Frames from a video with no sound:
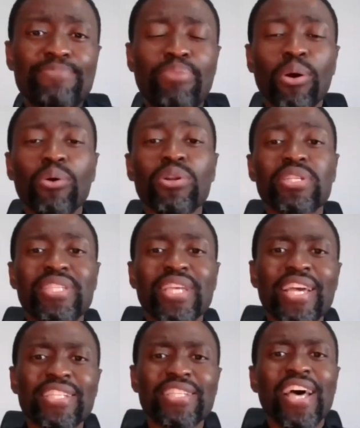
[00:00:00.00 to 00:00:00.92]
Paul
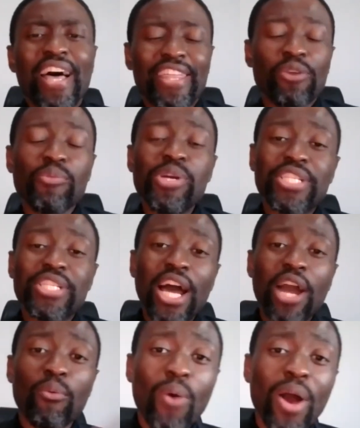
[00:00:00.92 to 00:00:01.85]
says, That which
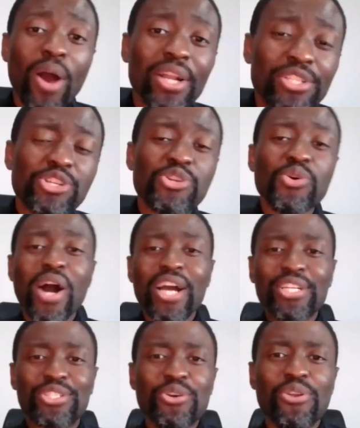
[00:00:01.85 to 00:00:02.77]
I want to do, I
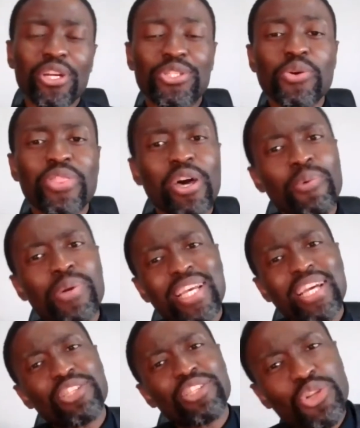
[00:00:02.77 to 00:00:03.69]
do not do. That which
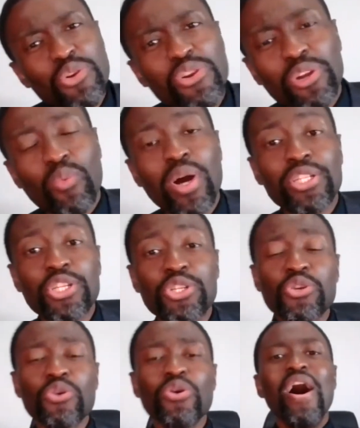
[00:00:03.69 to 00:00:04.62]
I do not want to
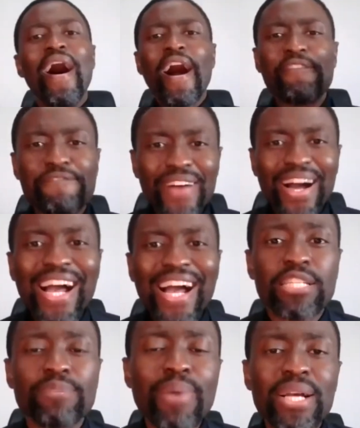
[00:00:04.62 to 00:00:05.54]
do, I
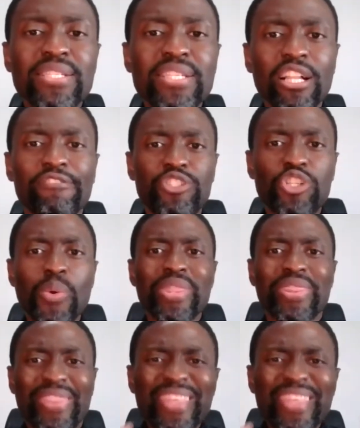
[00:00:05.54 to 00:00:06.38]
find myself doing.